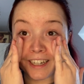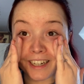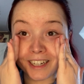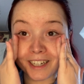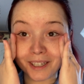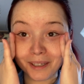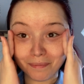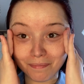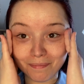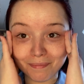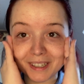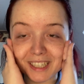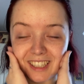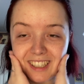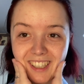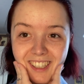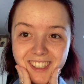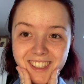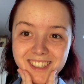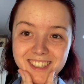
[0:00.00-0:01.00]
my
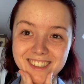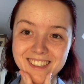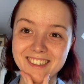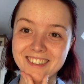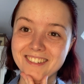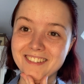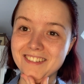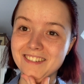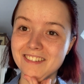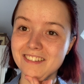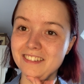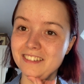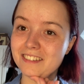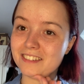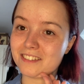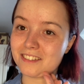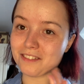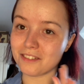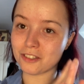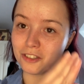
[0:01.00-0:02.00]
sister
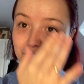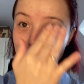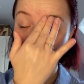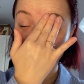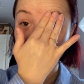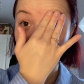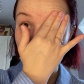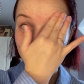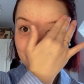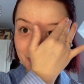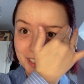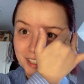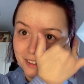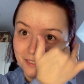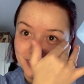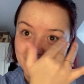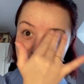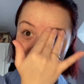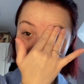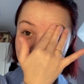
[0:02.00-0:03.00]
was showing me
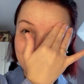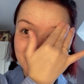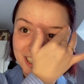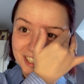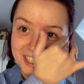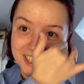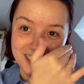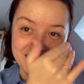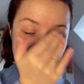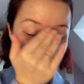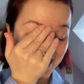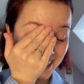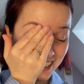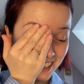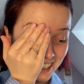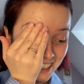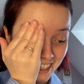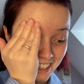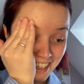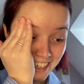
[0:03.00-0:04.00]
something in the garden.
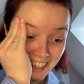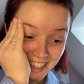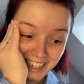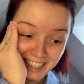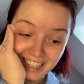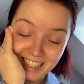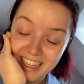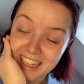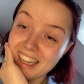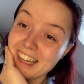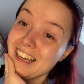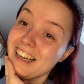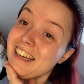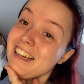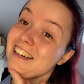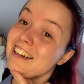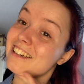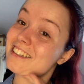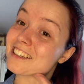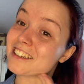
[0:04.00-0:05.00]

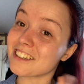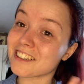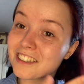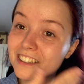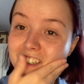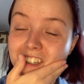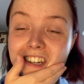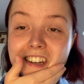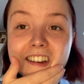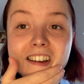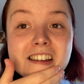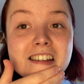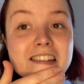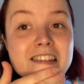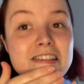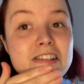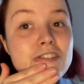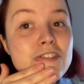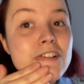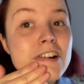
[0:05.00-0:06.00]
Hello.
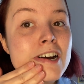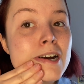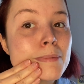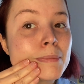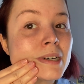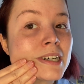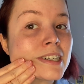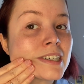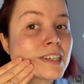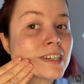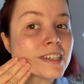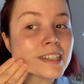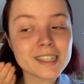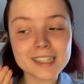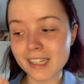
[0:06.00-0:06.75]
Drama!